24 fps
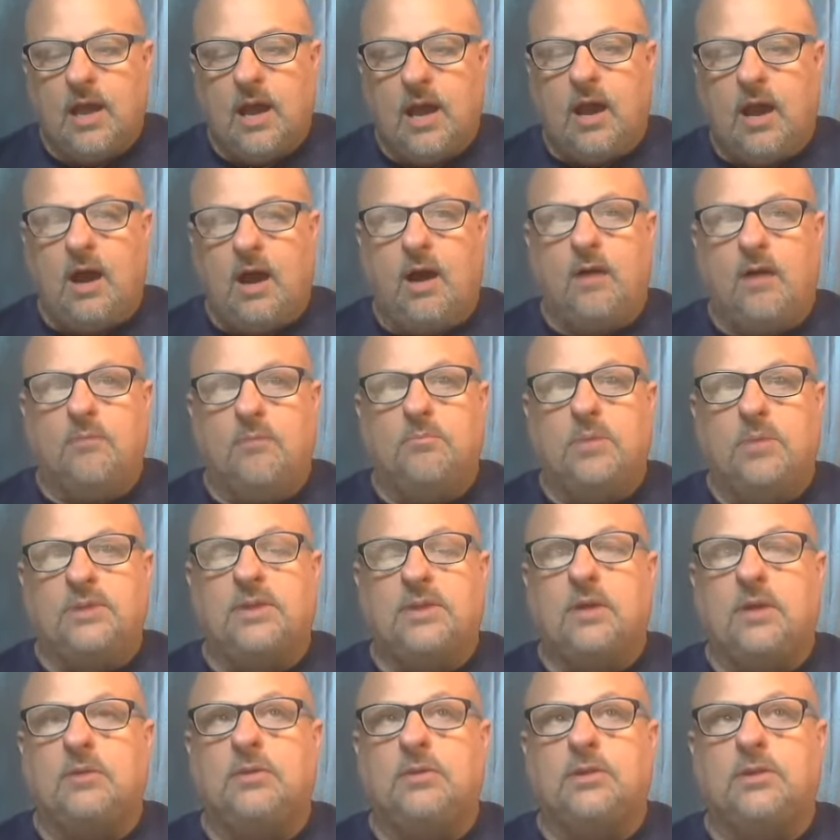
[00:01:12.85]
Um, but
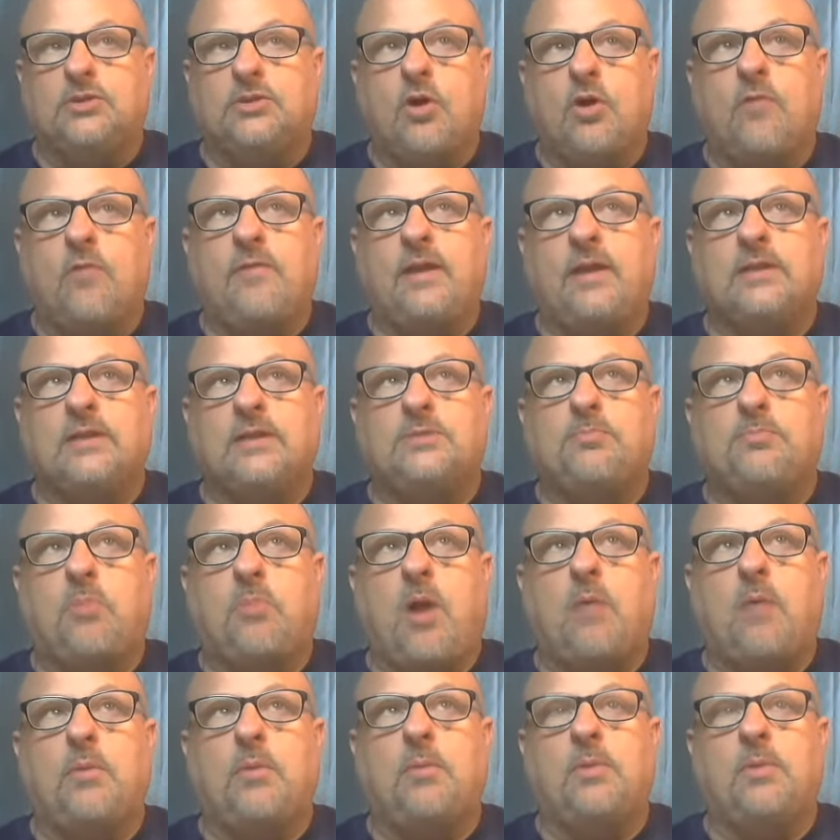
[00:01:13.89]
the, the Soviets
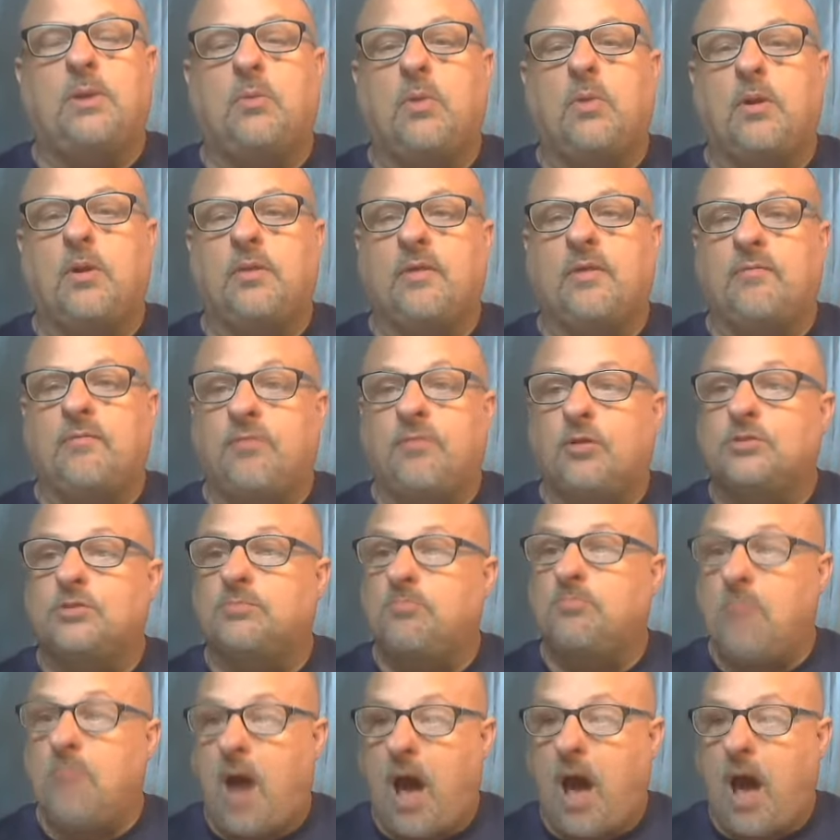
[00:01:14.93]
probably were the first
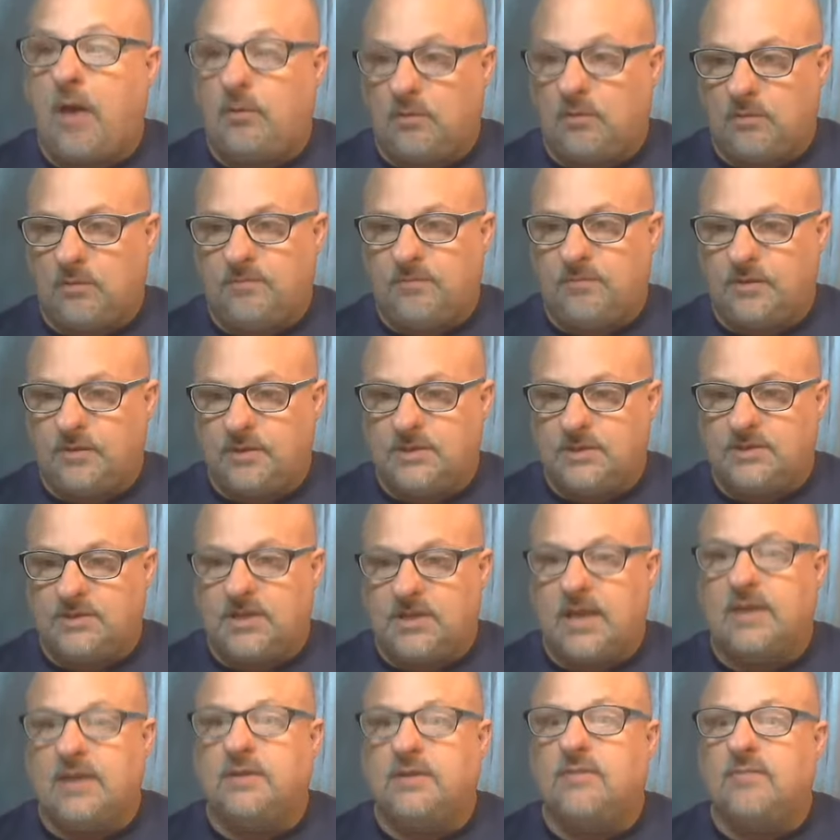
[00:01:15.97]
model for this.
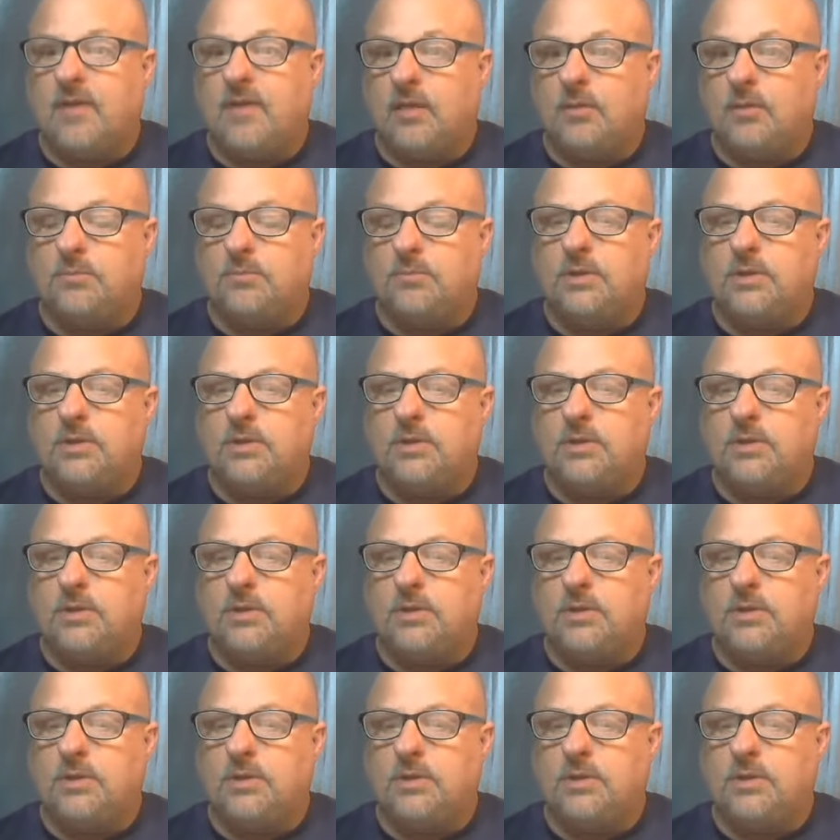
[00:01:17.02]
They had developed